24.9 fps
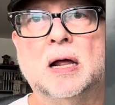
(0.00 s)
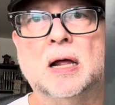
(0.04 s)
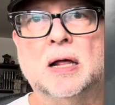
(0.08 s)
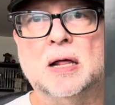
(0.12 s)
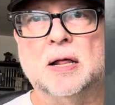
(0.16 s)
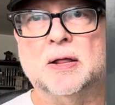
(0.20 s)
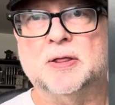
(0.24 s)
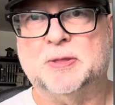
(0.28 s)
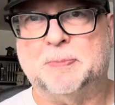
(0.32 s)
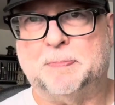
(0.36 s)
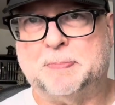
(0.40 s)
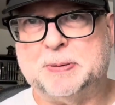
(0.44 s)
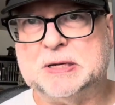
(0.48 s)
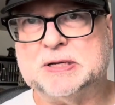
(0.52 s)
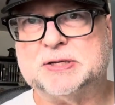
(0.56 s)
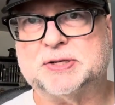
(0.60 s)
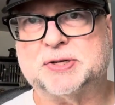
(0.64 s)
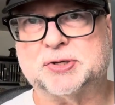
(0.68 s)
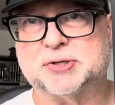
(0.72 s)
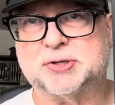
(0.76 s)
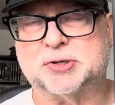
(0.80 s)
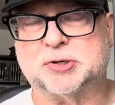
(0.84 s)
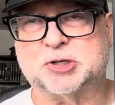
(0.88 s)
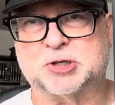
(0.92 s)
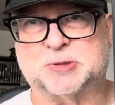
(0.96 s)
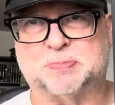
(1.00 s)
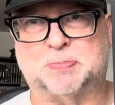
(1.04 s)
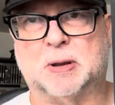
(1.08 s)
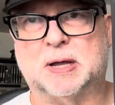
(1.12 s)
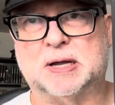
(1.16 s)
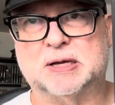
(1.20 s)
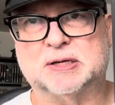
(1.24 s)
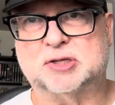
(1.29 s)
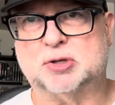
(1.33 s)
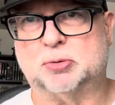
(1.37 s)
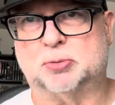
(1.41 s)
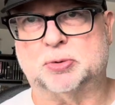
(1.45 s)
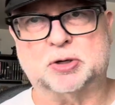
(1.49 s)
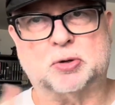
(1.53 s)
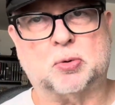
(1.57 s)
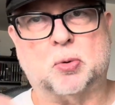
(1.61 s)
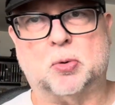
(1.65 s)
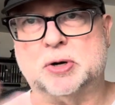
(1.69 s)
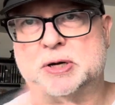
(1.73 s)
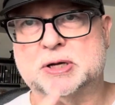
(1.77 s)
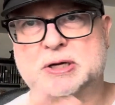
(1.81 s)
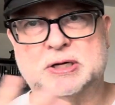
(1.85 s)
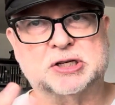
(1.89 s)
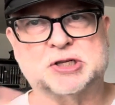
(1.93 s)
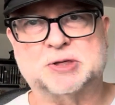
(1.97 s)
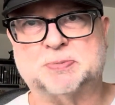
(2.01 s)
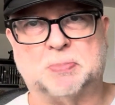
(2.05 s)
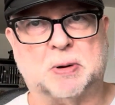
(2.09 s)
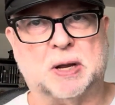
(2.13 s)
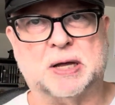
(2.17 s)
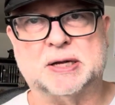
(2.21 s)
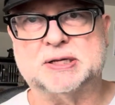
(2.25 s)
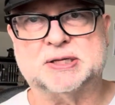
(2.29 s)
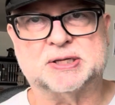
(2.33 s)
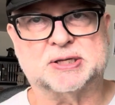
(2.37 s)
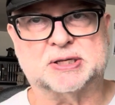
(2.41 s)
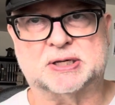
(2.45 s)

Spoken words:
the pieces are spliced. The recording is spliced